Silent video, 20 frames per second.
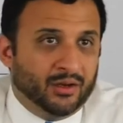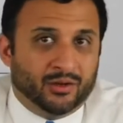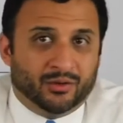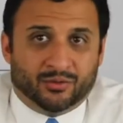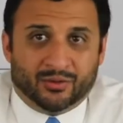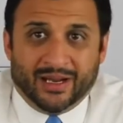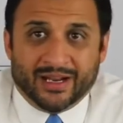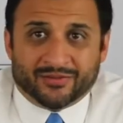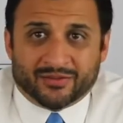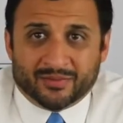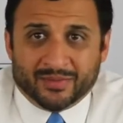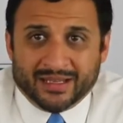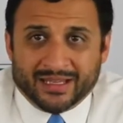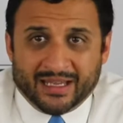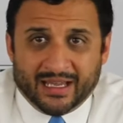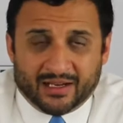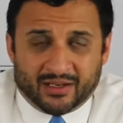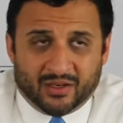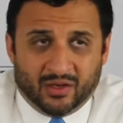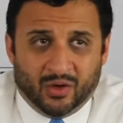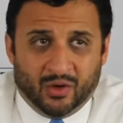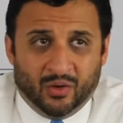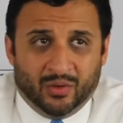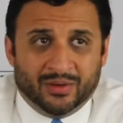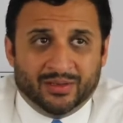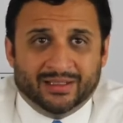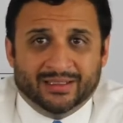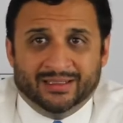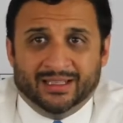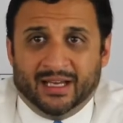Right from the
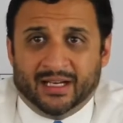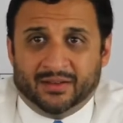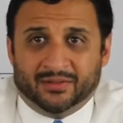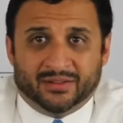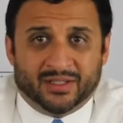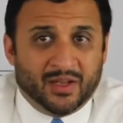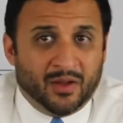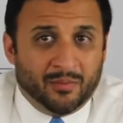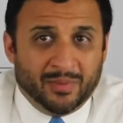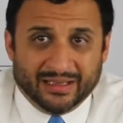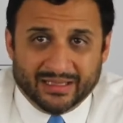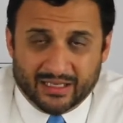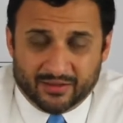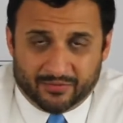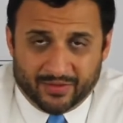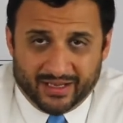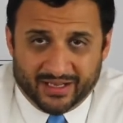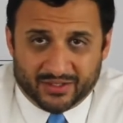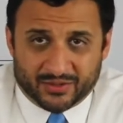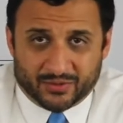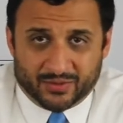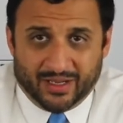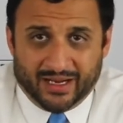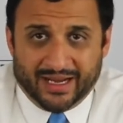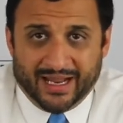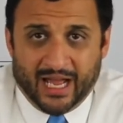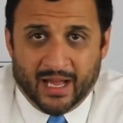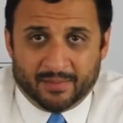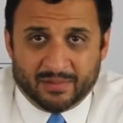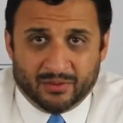get-go, a lot of Team Melli fans were not
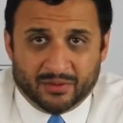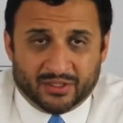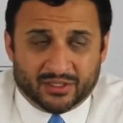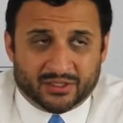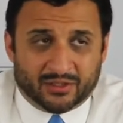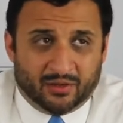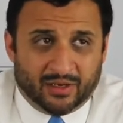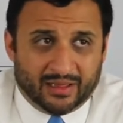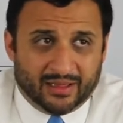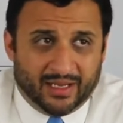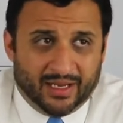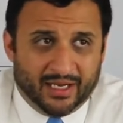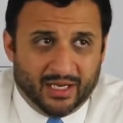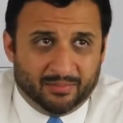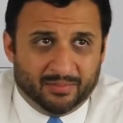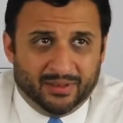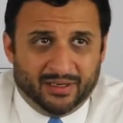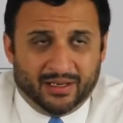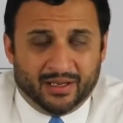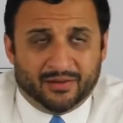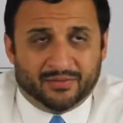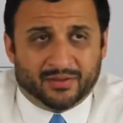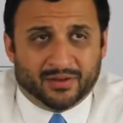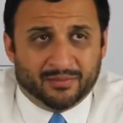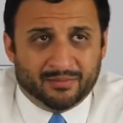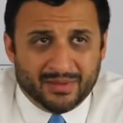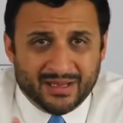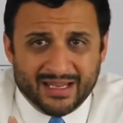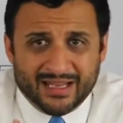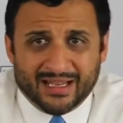happy with the starting lineup, but for
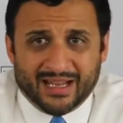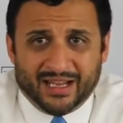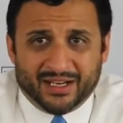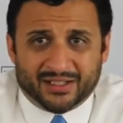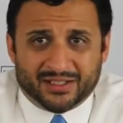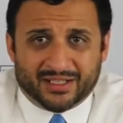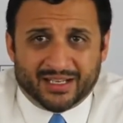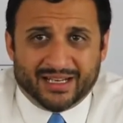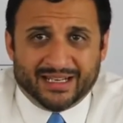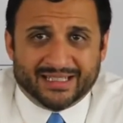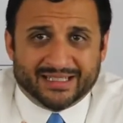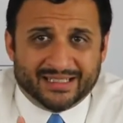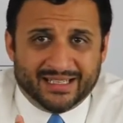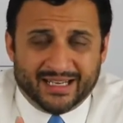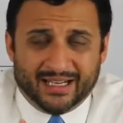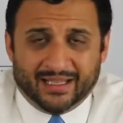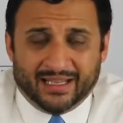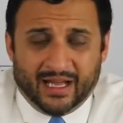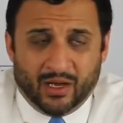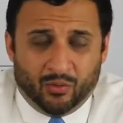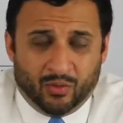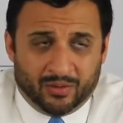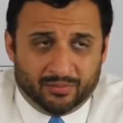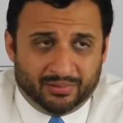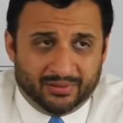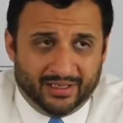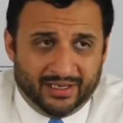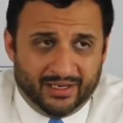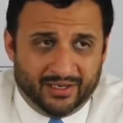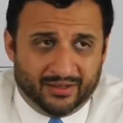me, I just gotta single out one
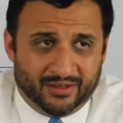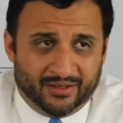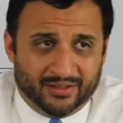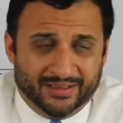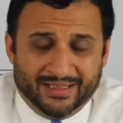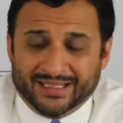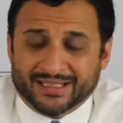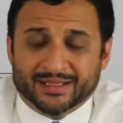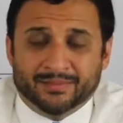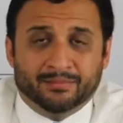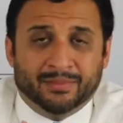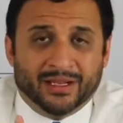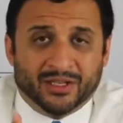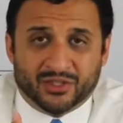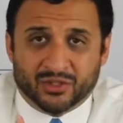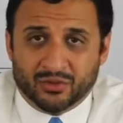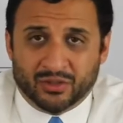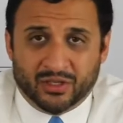player, and that's Masoud